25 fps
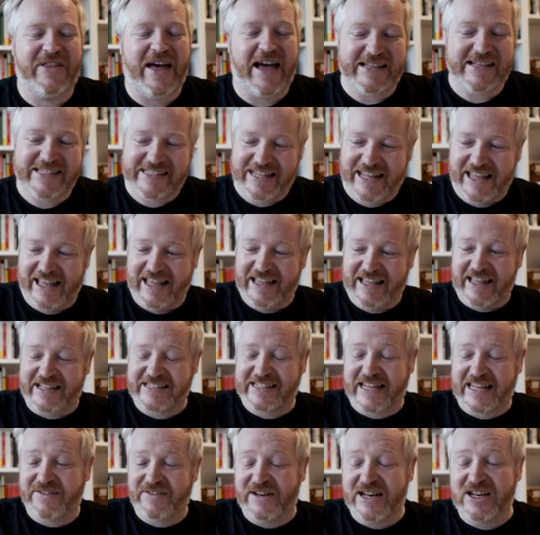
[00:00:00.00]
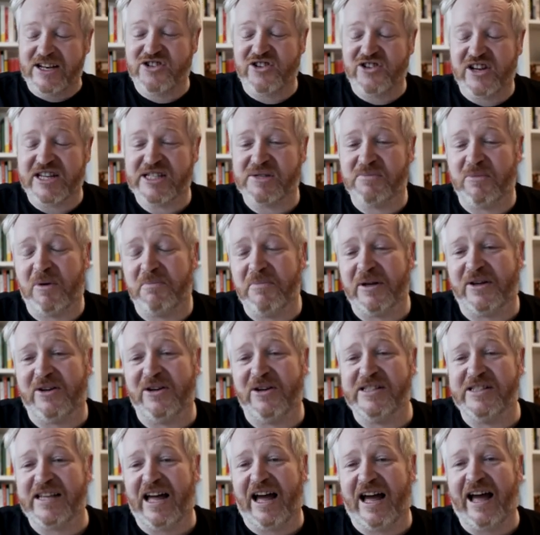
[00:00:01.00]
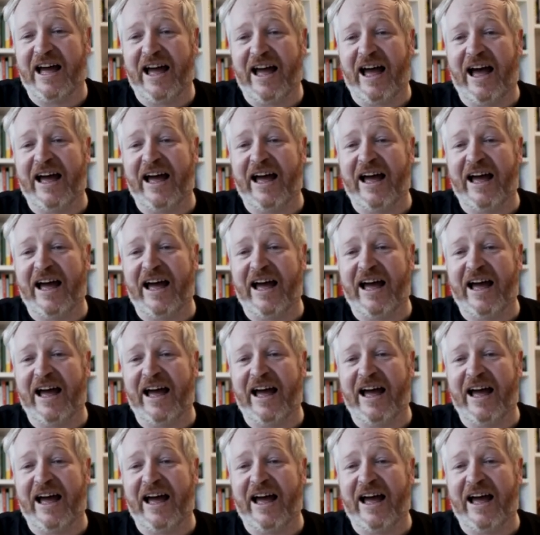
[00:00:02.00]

That's a that's kind of an interesting one, because I,